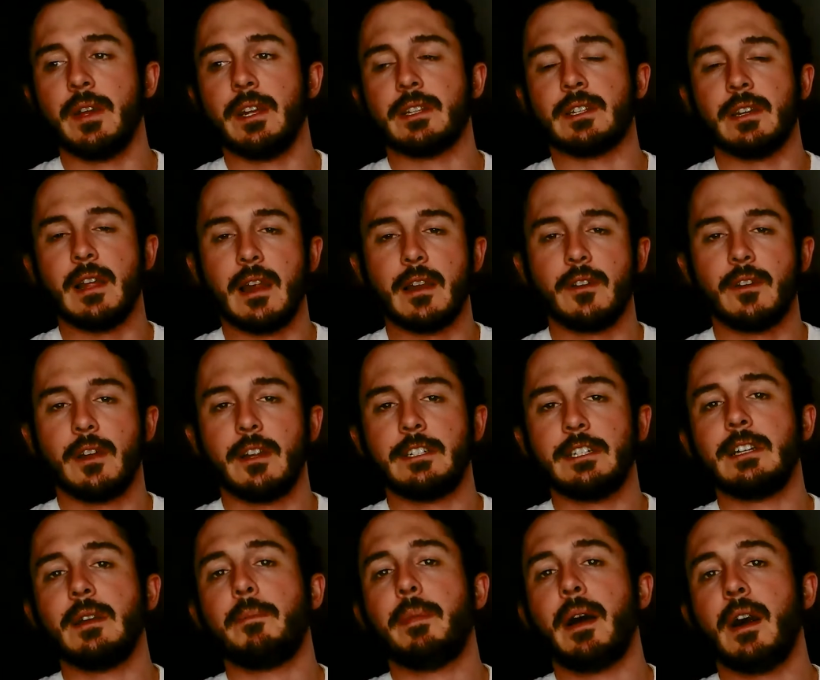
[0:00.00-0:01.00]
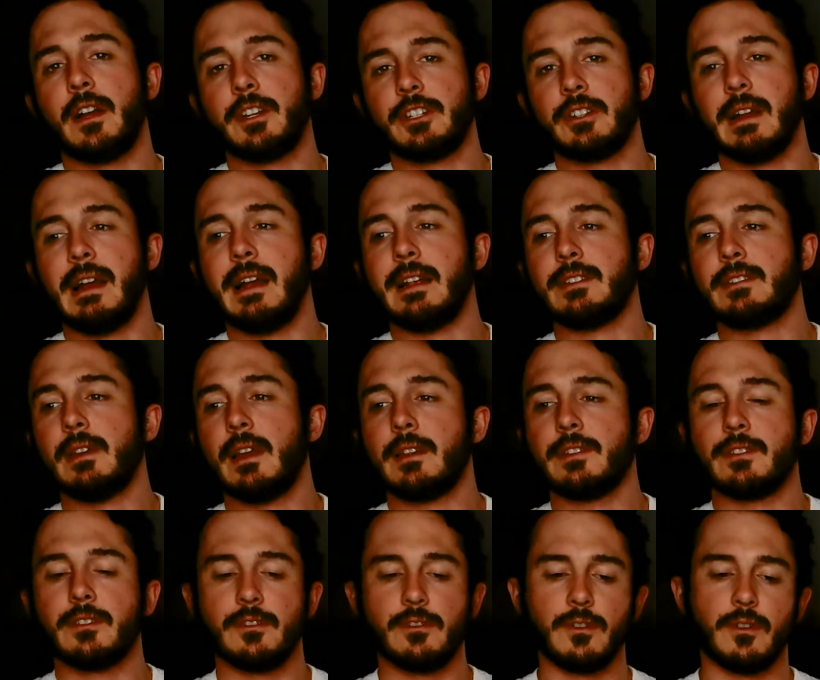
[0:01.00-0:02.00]
it's not a good idea to pause your ad
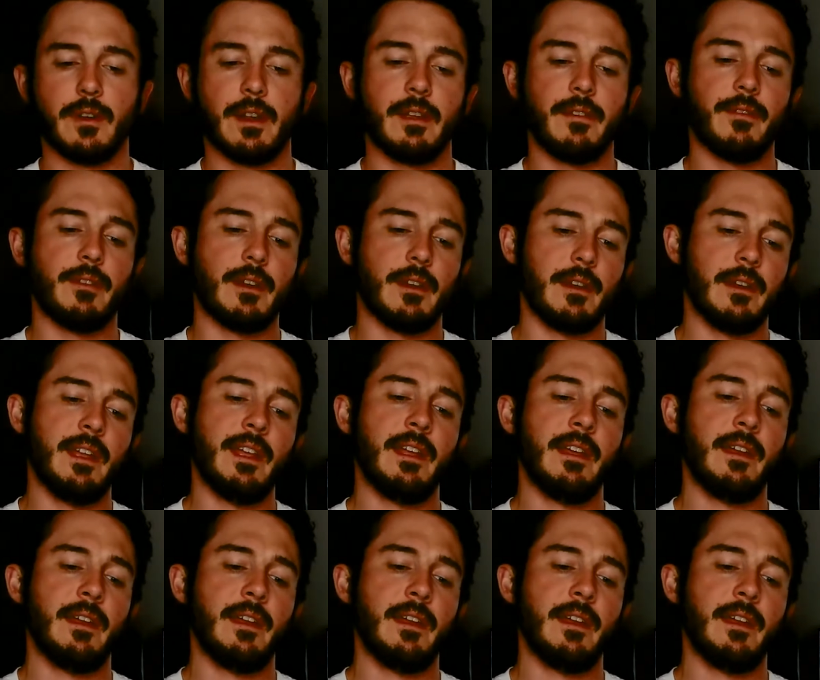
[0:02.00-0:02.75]
sets during the